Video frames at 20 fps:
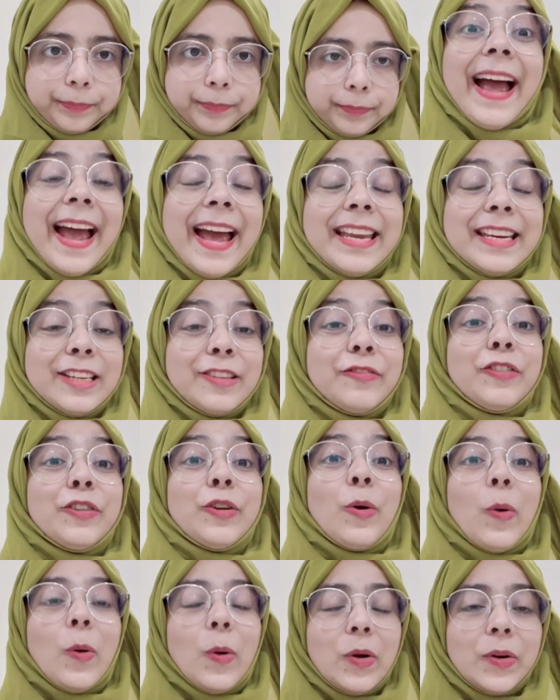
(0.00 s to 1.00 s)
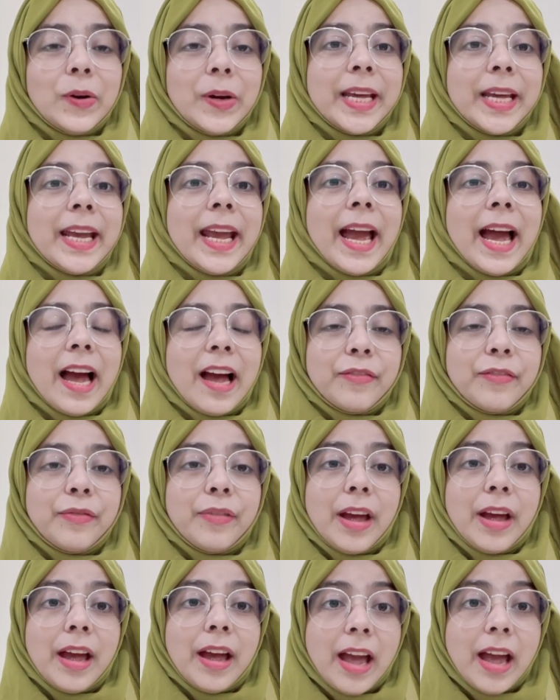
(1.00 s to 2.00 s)
And if you already have
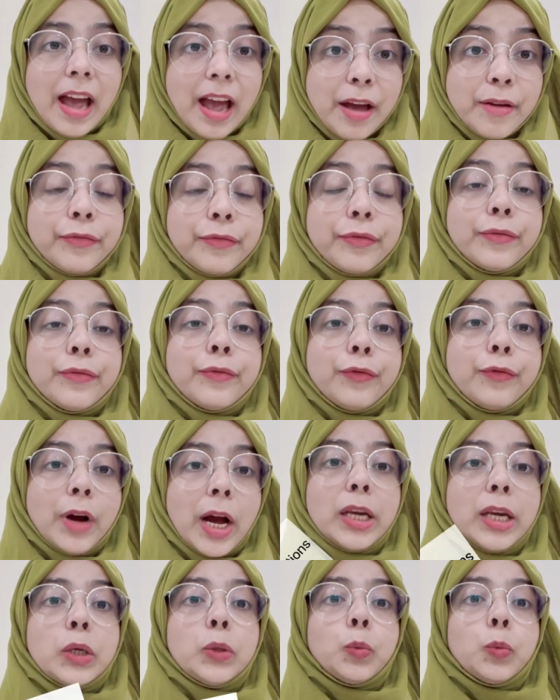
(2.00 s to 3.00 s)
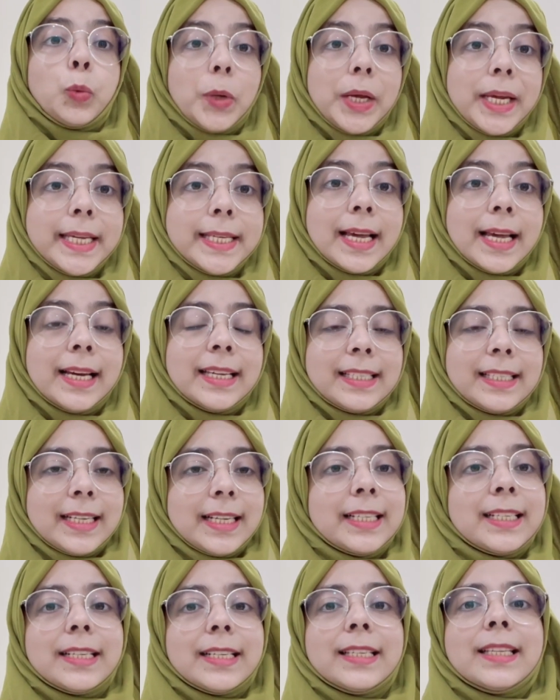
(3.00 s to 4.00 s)
F1 visa
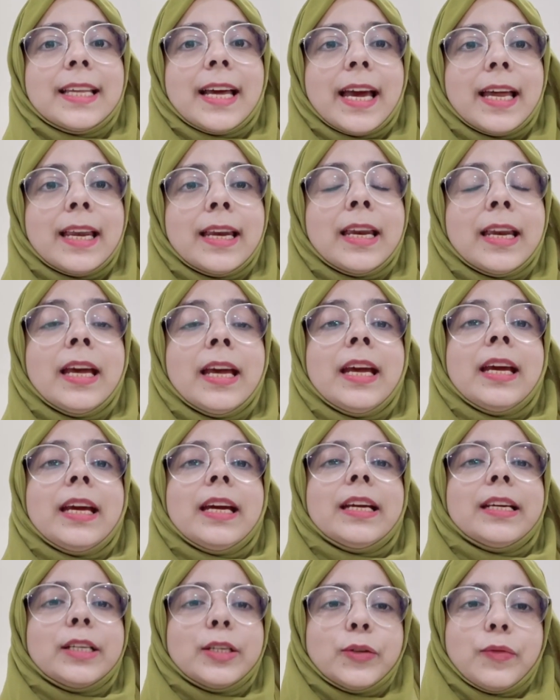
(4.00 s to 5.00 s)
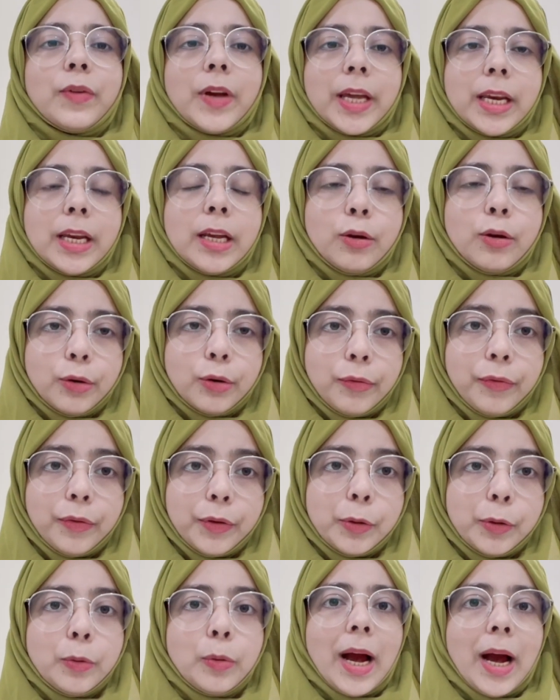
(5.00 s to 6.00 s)
status, then it is very good
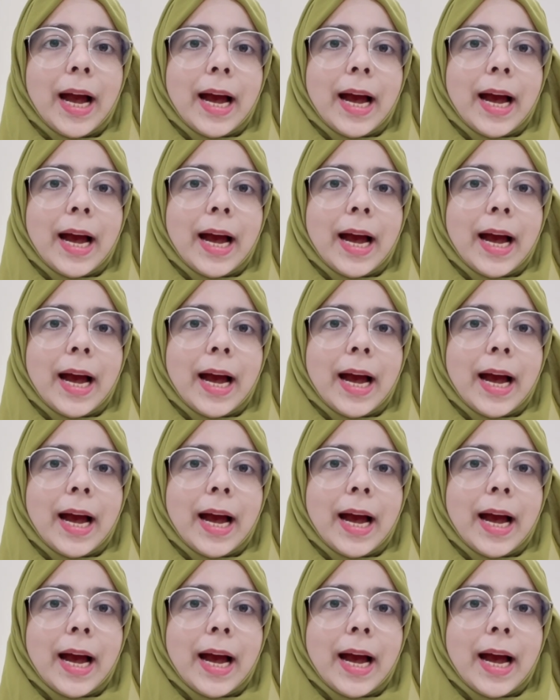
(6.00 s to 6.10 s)
for you,